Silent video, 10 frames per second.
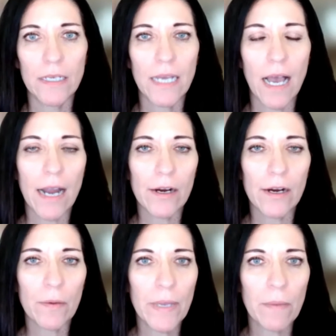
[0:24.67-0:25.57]
to
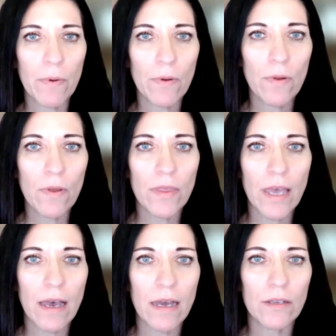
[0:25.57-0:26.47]
hire people
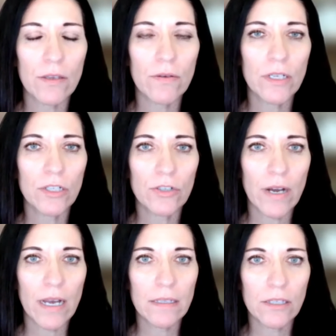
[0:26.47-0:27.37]
that you can
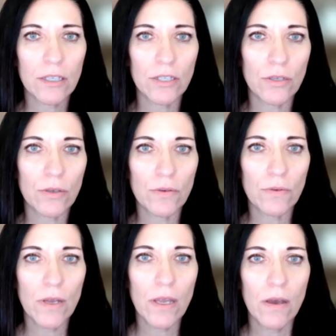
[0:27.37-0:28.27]
trust to
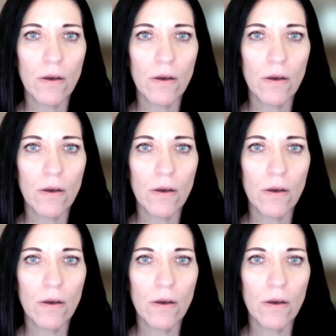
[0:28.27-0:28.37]
do